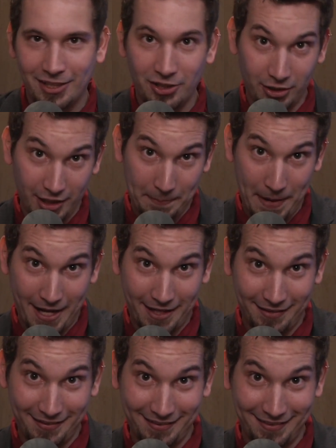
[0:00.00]
do you like
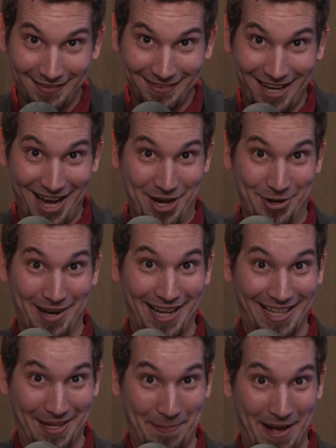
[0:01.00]
packets? I know I
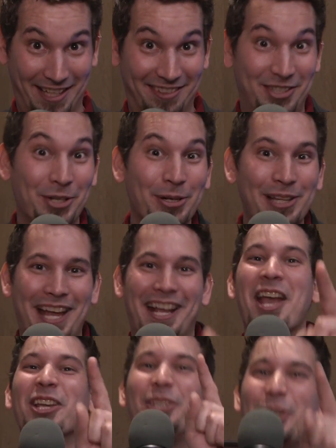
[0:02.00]
like packets. You like
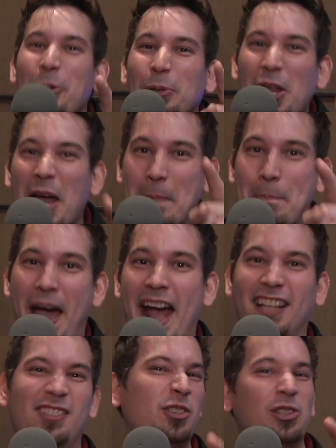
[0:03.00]
you like
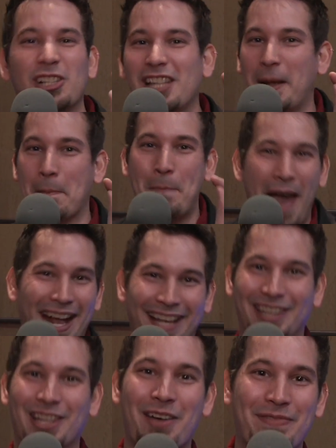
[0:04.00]
packets. You look like a packet
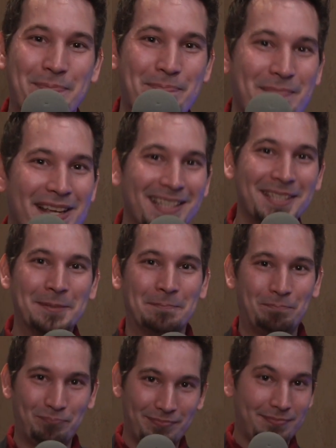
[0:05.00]
loving
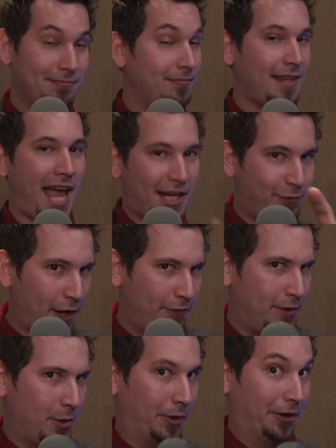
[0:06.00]
Hak5
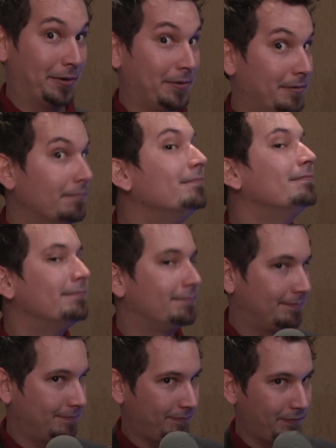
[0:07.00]
viewer.
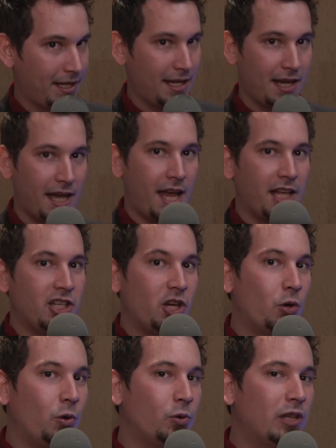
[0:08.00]
And you
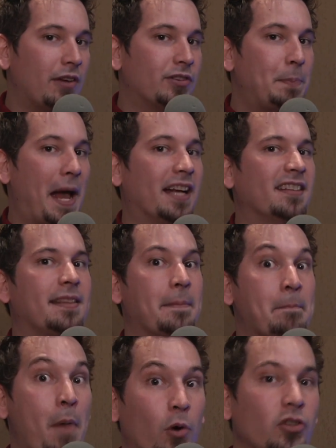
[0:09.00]
know who loves packets the
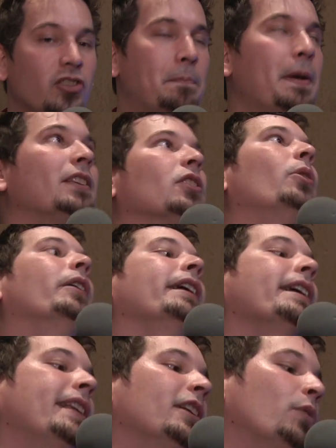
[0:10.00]
most? BitTorrent,
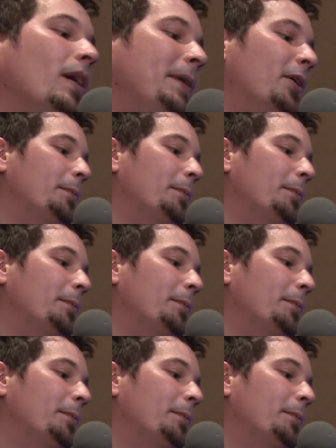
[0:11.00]
and that's why I'm here